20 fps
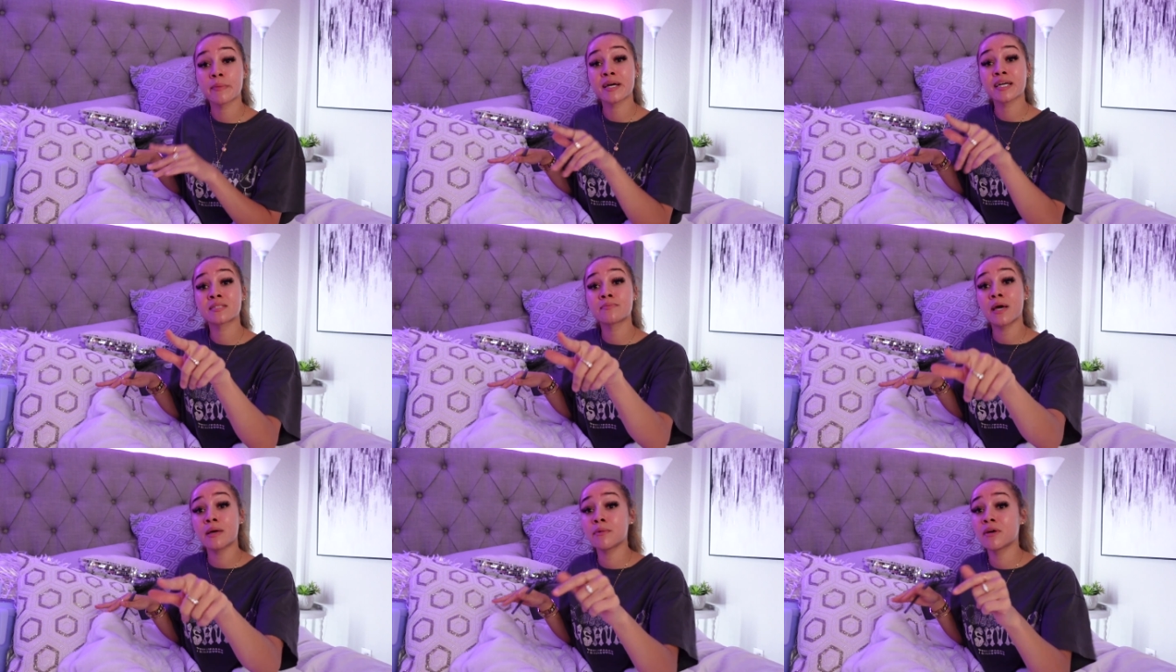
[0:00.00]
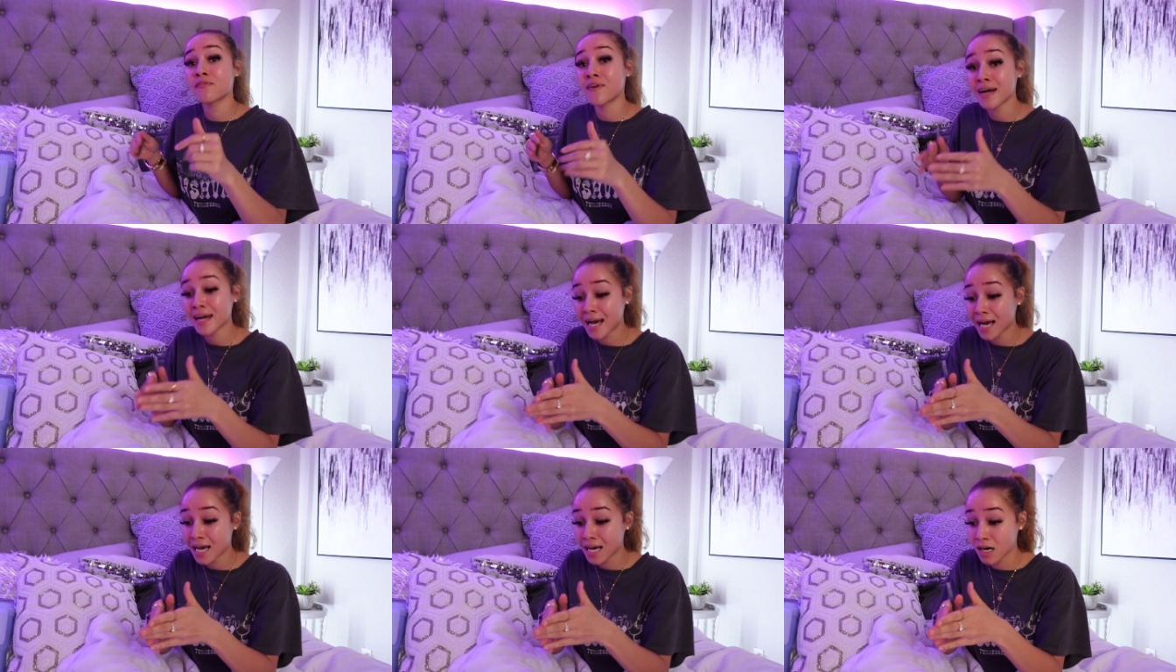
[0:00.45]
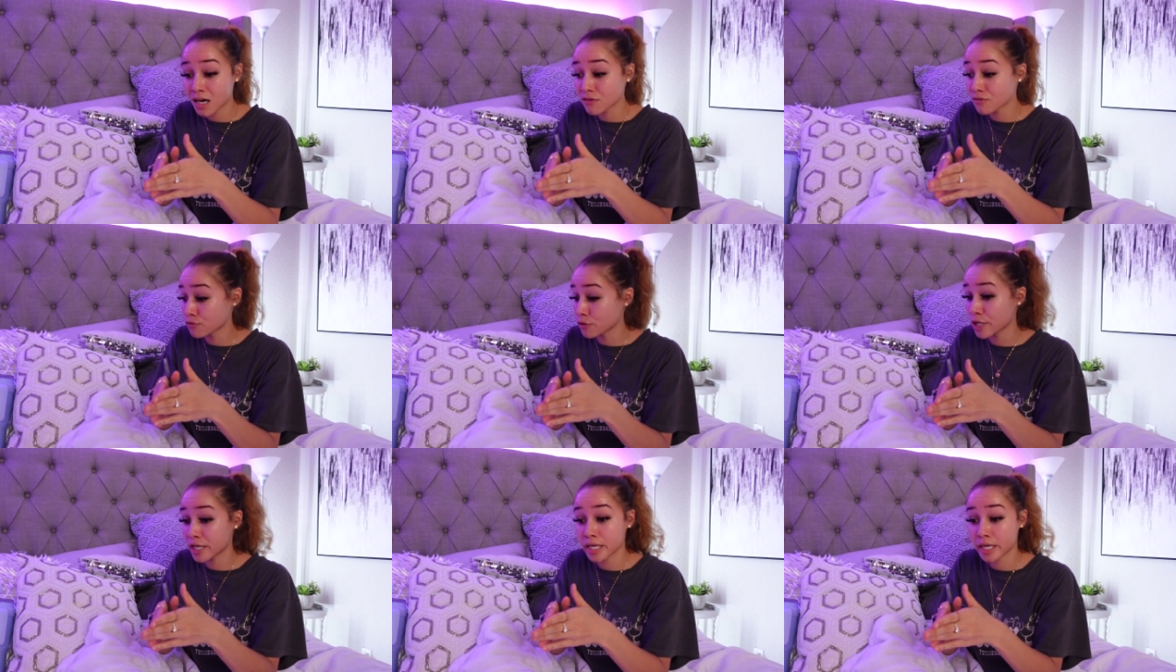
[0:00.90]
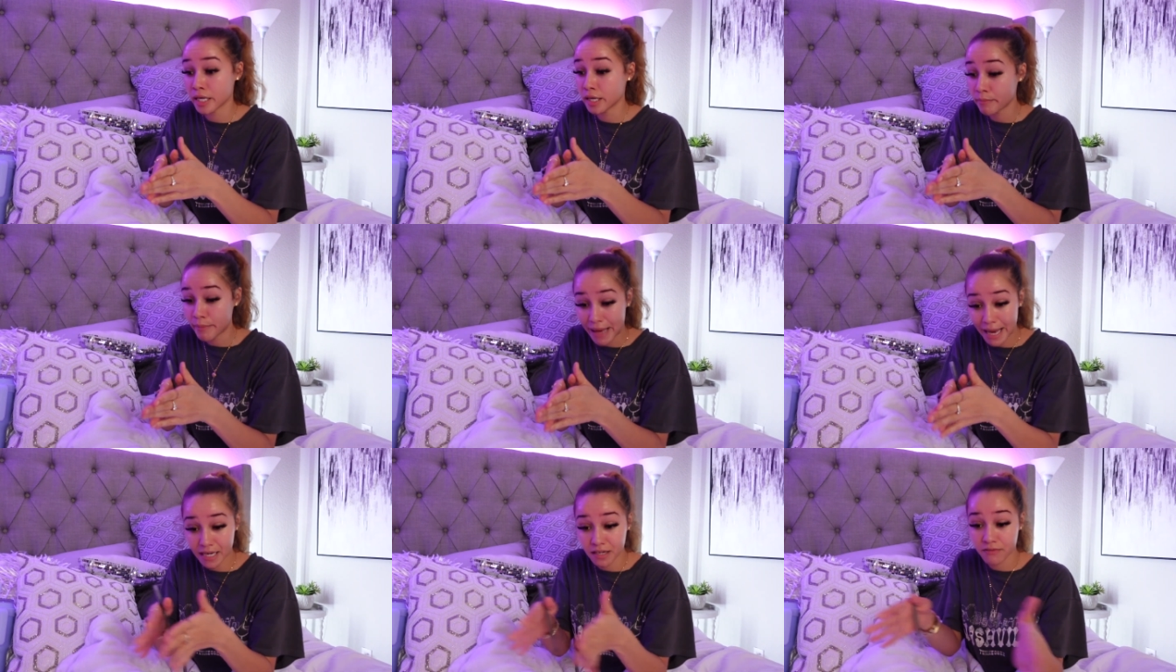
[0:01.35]
because baby, if I got a
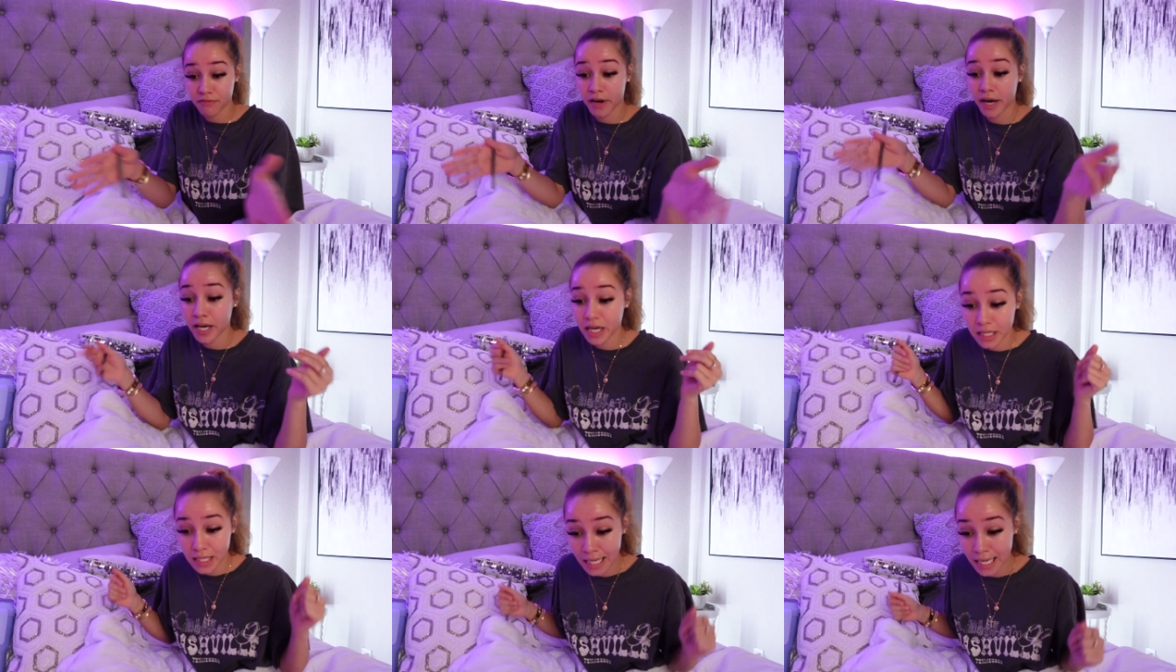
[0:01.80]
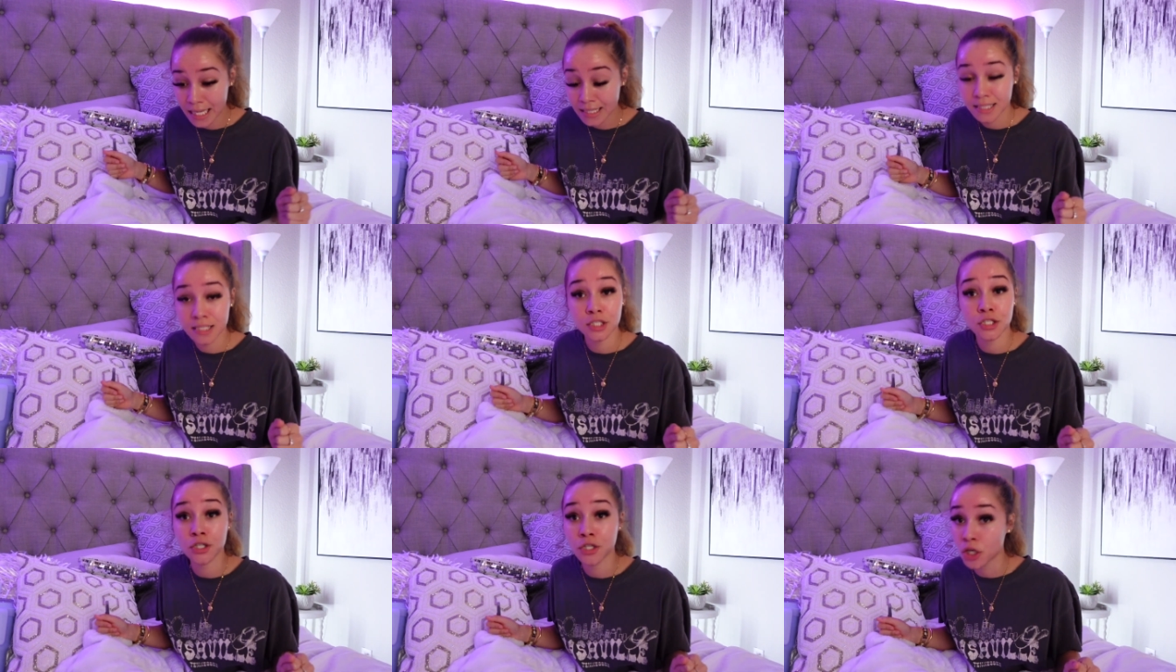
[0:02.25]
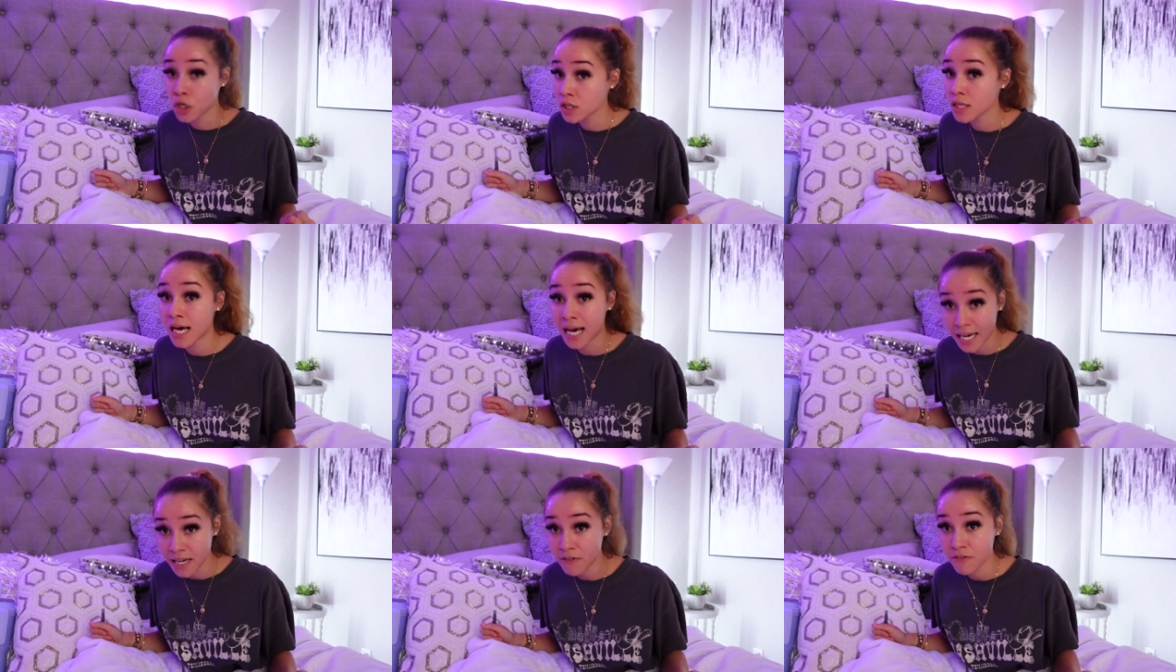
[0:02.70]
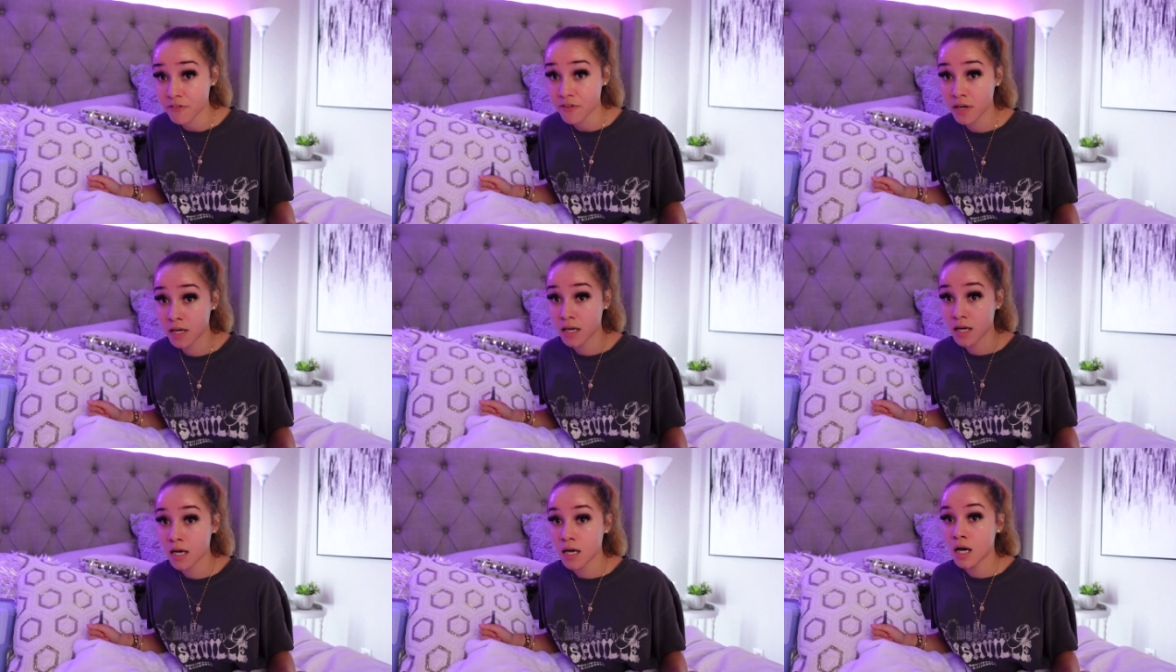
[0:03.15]
freaking magnifying glass into your life,
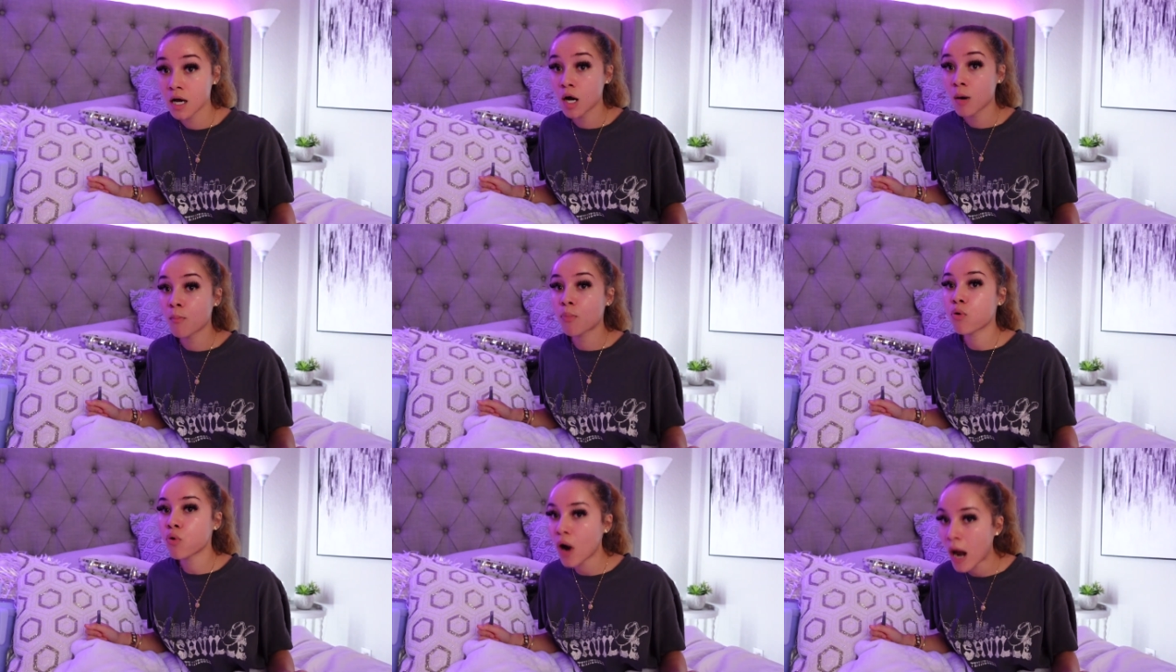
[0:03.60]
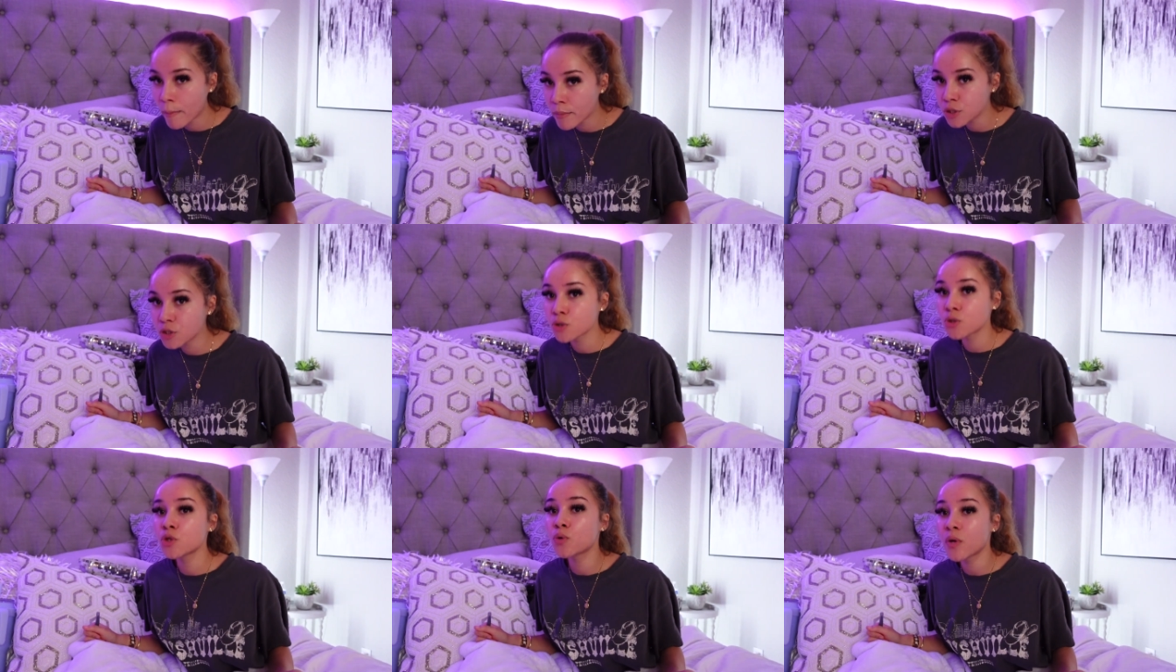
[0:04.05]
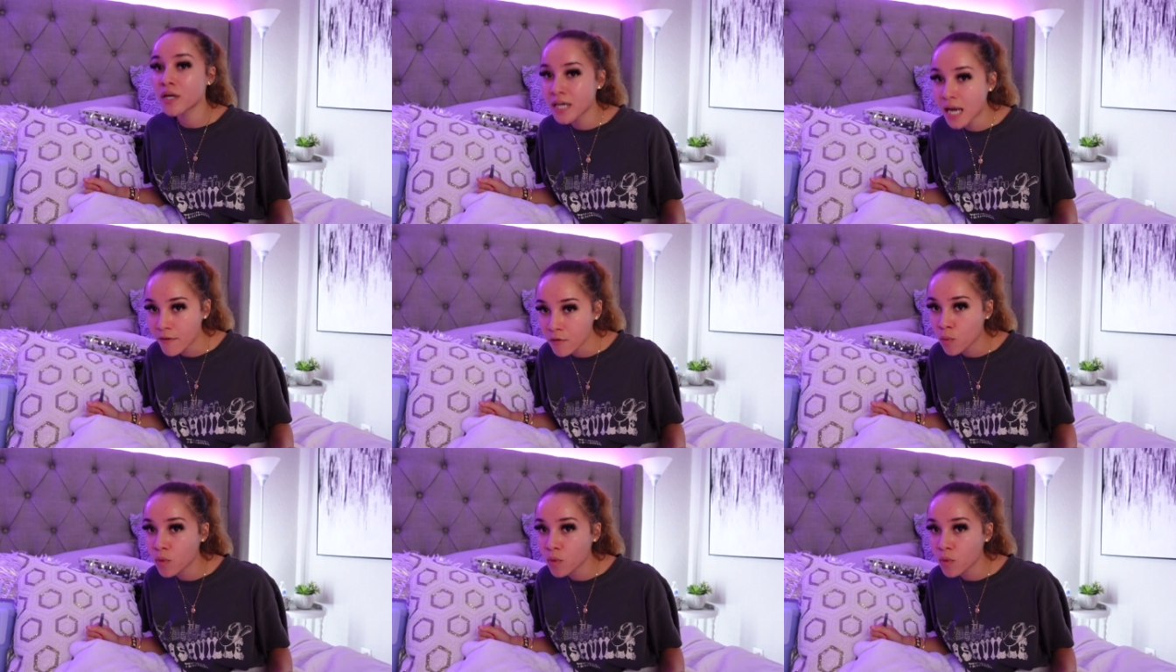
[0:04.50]
promise you, you would never